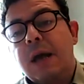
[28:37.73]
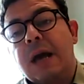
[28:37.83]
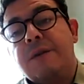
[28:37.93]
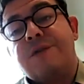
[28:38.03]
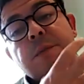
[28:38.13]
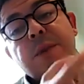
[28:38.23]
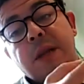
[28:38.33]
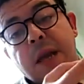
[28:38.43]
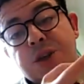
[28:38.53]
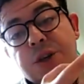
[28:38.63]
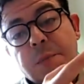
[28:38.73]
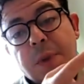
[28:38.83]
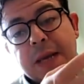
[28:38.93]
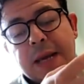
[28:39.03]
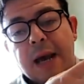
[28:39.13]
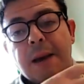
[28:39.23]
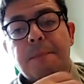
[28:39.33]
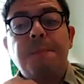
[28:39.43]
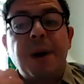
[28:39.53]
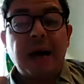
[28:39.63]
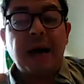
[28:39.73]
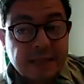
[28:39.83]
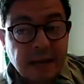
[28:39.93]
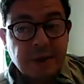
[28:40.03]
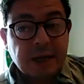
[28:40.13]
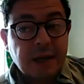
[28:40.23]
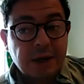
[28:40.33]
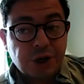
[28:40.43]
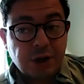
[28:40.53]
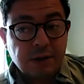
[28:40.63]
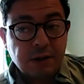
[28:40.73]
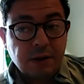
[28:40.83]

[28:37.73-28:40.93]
And from the nation, make a pan-Islamic nation.